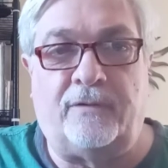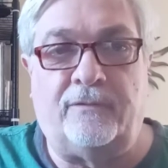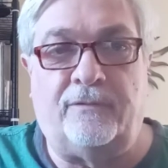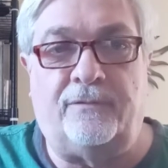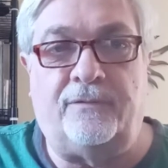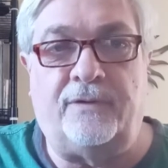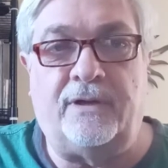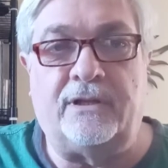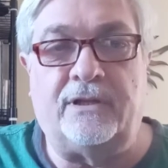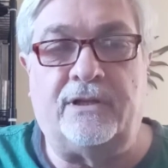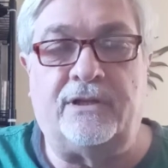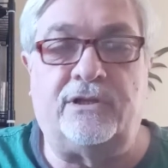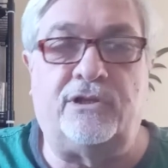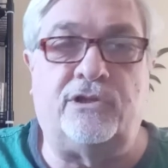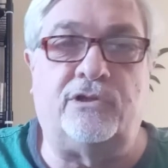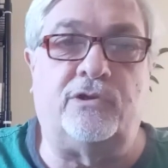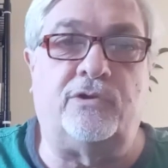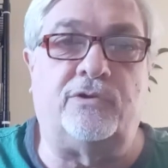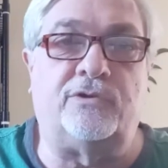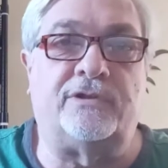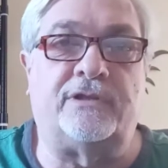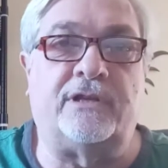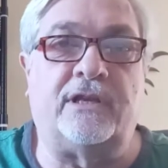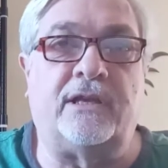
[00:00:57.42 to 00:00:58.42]
feeling you
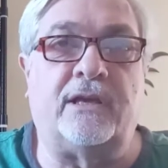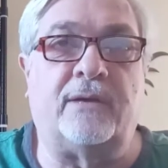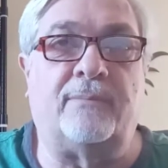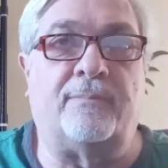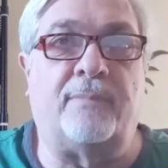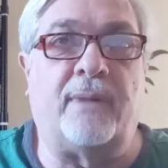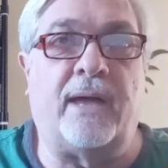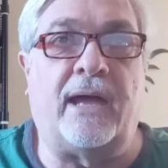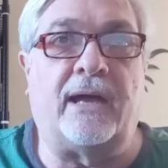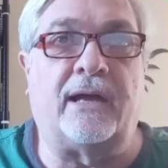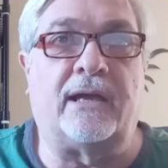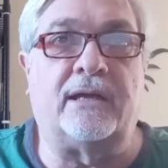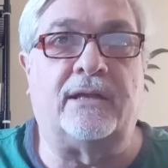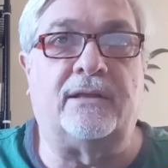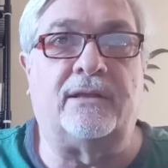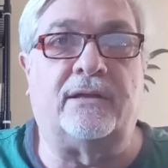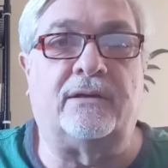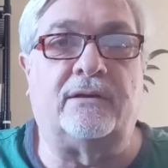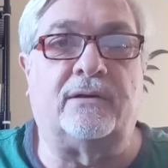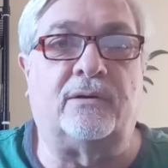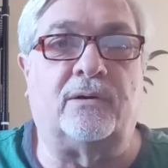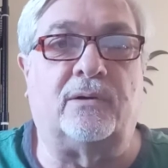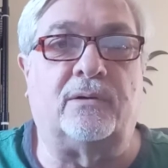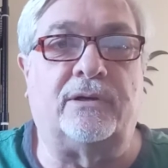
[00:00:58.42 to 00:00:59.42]
used to get back in
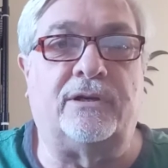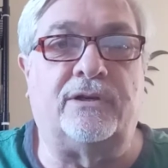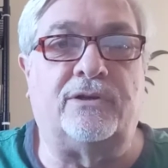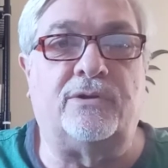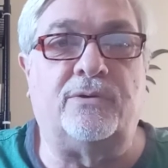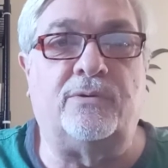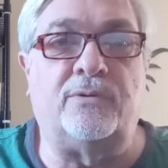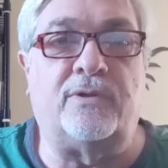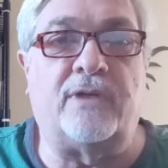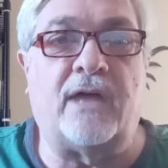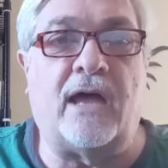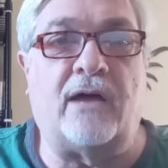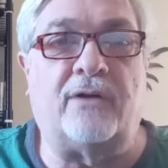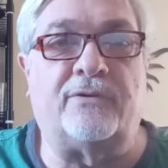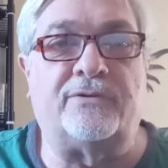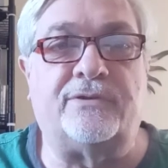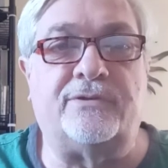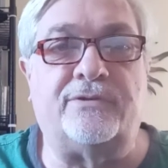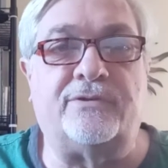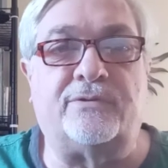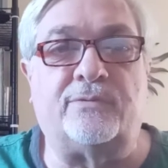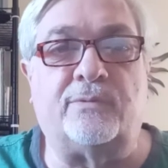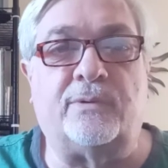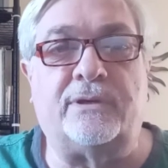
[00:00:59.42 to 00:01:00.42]
the early
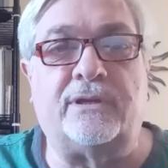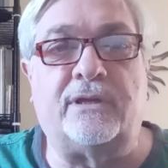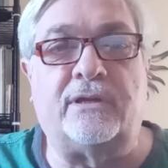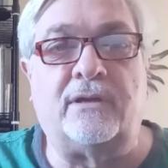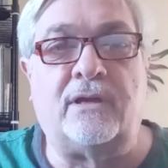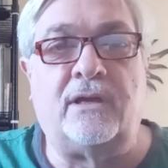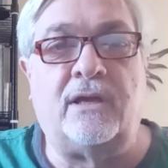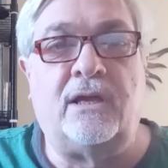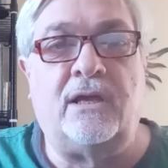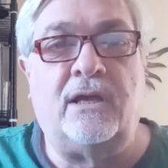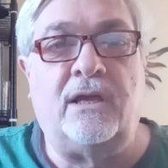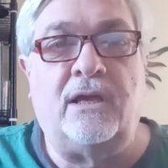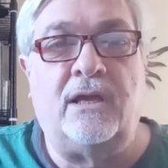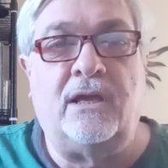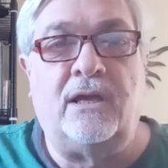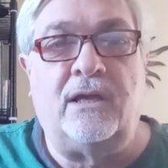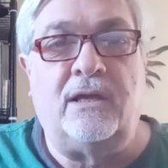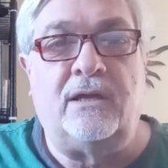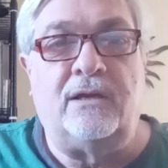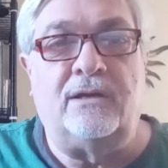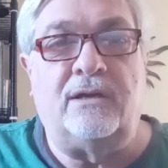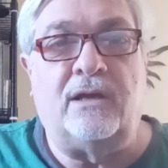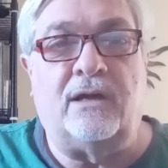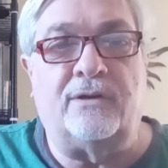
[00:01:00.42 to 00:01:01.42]
2000s when
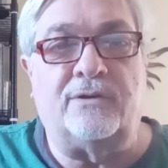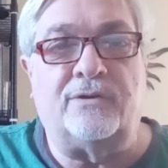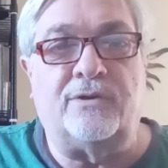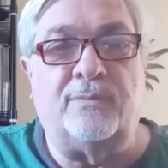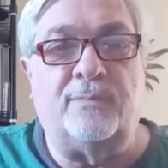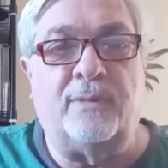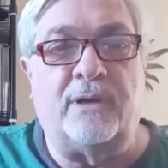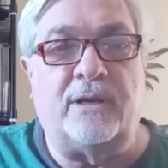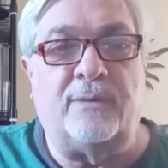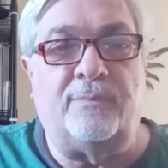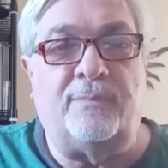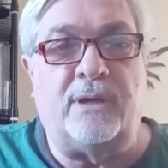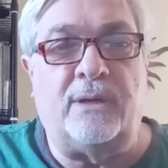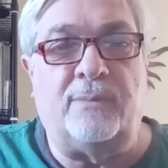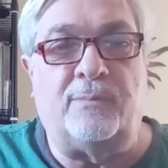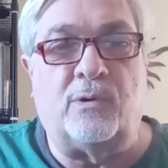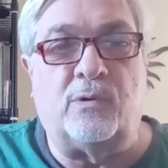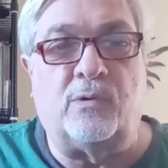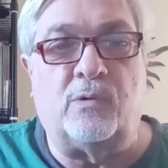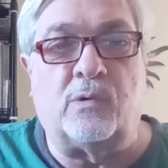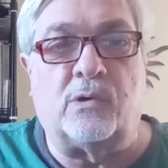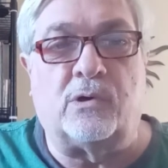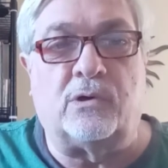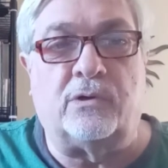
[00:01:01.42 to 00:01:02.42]
not too many
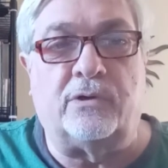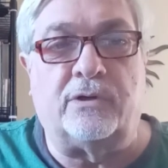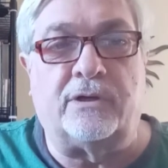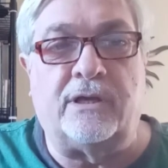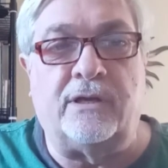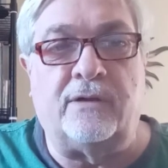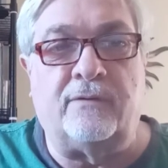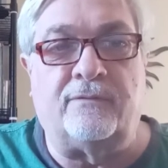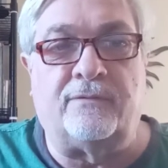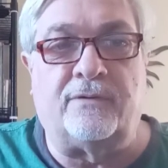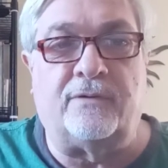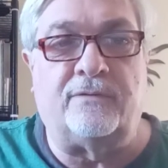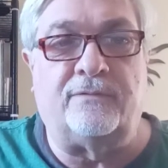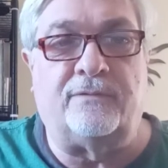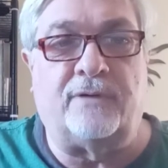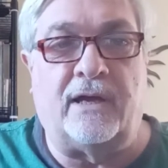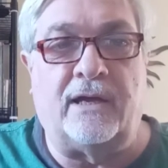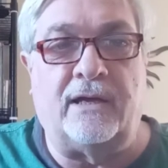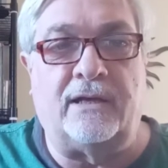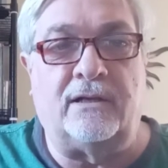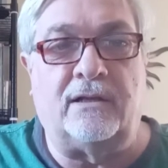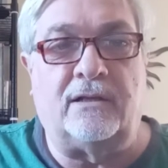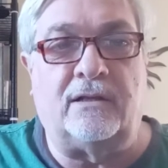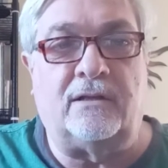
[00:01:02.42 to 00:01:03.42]
people were looking for
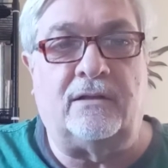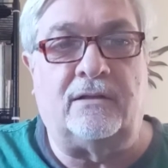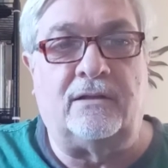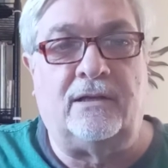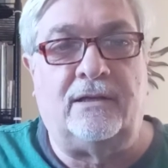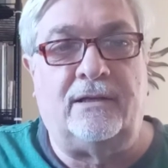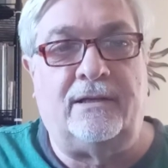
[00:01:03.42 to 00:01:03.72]
vinyl,